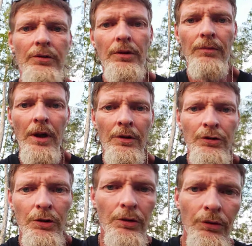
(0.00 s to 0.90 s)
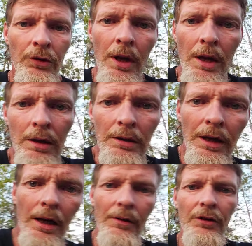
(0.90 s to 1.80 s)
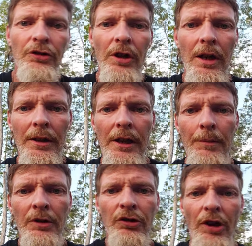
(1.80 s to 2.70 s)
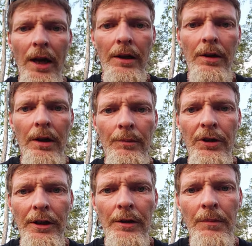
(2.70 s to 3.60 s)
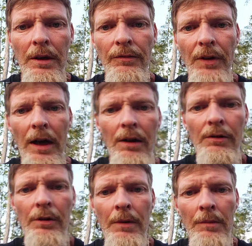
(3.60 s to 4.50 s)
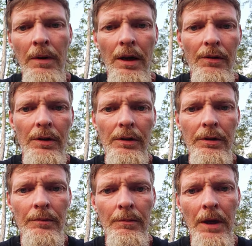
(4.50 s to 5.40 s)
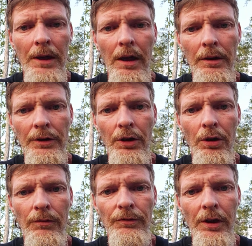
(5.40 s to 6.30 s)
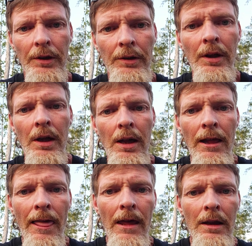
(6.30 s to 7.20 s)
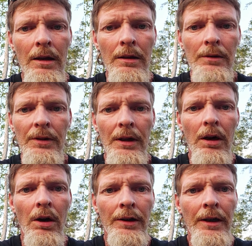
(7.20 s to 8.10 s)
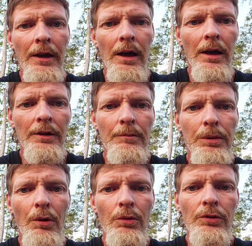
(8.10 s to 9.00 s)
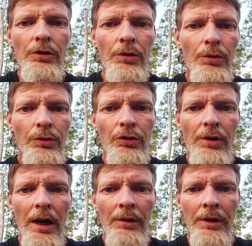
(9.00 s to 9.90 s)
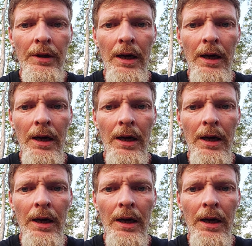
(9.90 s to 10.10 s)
Adventures. Yeah, this coming Saturday, I'm taking my father and my mother and my girlfriend on a boat cruise down in